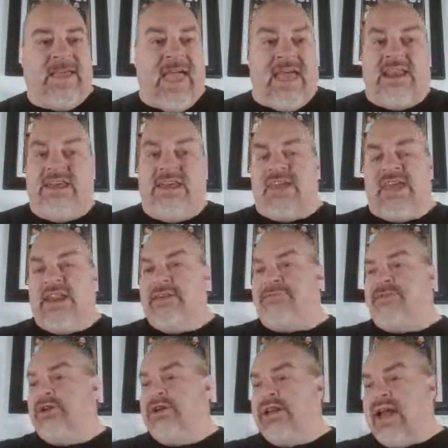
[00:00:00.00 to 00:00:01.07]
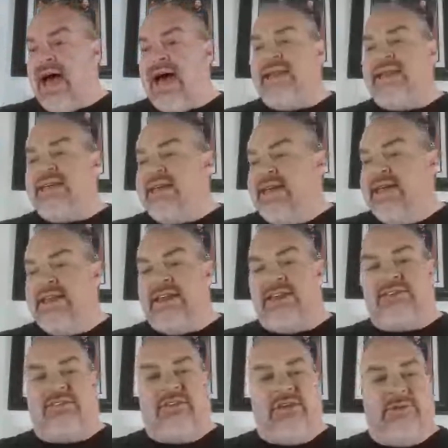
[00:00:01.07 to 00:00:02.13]
And, it, and if you're not in
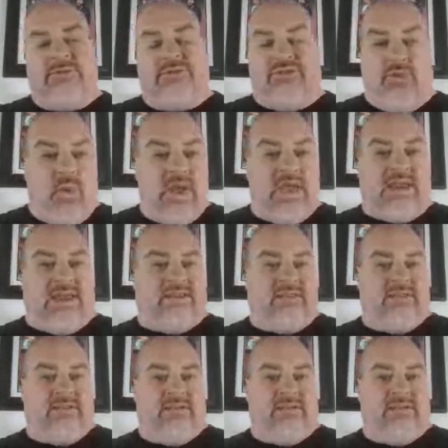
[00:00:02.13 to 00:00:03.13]
it to win it,